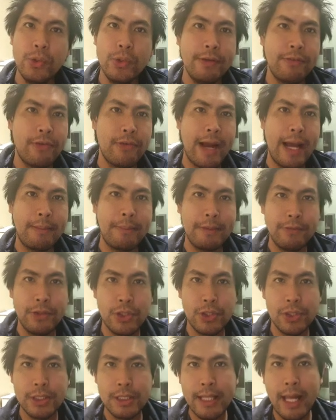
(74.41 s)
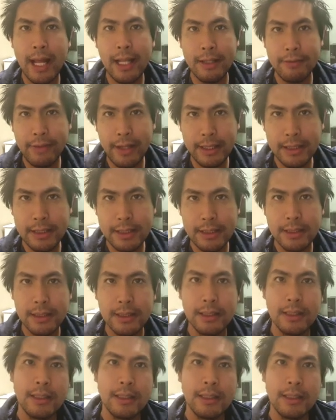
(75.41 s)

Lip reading: the Fragment fusion style events,